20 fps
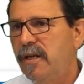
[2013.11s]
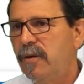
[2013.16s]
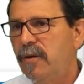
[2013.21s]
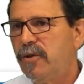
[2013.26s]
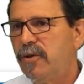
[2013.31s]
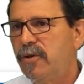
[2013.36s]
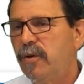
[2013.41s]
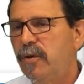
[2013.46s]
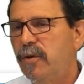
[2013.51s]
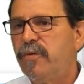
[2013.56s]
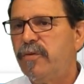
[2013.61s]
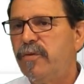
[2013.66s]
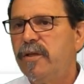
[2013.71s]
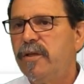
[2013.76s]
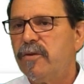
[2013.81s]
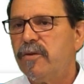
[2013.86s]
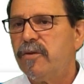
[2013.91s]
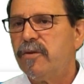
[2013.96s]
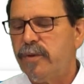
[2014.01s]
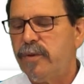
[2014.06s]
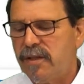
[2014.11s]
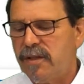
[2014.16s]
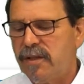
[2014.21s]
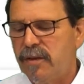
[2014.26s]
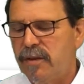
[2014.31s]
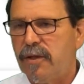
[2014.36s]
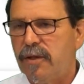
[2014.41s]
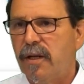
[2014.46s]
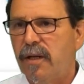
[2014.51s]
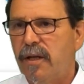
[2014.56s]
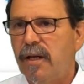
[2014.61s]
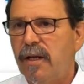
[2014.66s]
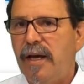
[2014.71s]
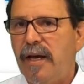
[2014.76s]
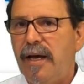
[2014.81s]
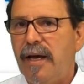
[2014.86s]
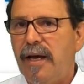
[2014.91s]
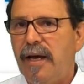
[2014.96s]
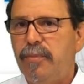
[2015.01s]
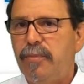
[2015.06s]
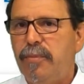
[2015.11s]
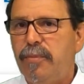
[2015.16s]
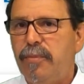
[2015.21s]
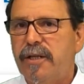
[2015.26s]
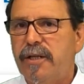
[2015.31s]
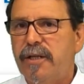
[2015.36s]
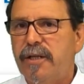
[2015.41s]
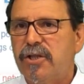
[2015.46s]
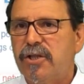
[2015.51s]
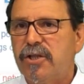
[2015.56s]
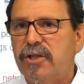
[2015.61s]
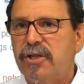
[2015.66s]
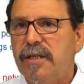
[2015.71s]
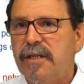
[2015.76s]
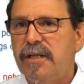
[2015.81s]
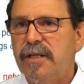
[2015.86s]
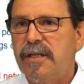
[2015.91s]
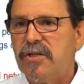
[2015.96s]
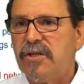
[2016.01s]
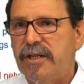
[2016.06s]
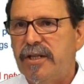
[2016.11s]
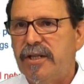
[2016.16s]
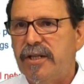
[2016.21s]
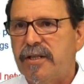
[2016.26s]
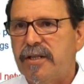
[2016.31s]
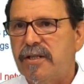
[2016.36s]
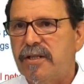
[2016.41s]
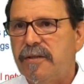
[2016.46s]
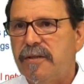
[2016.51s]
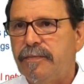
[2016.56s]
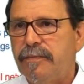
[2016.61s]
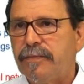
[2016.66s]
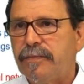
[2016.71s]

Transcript: we do have here the reasonable application settings.